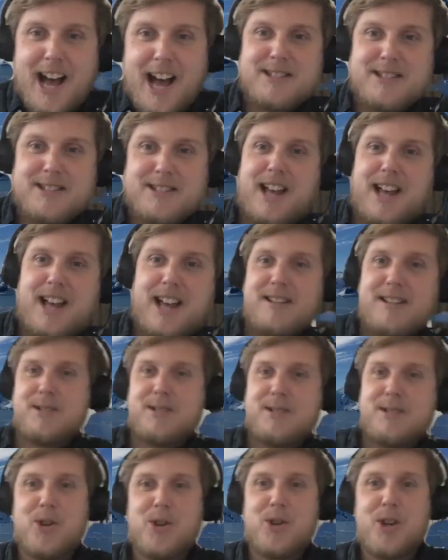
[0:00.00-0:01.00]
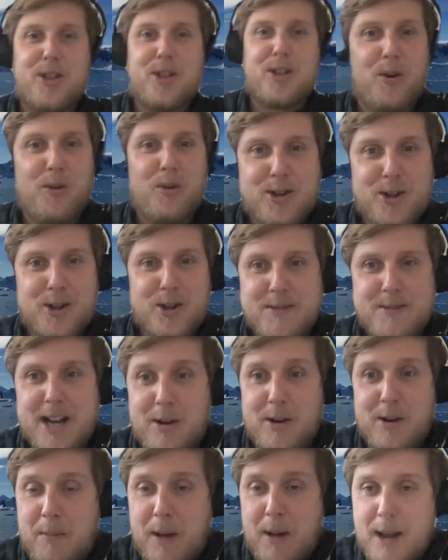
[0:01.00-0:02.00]
I'm sure you thought would come
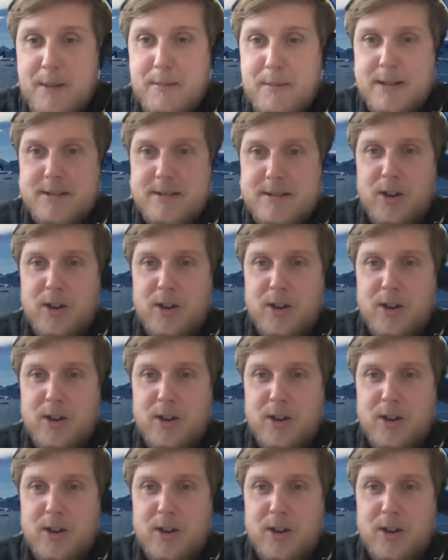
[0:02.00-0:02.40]
down the pipeline.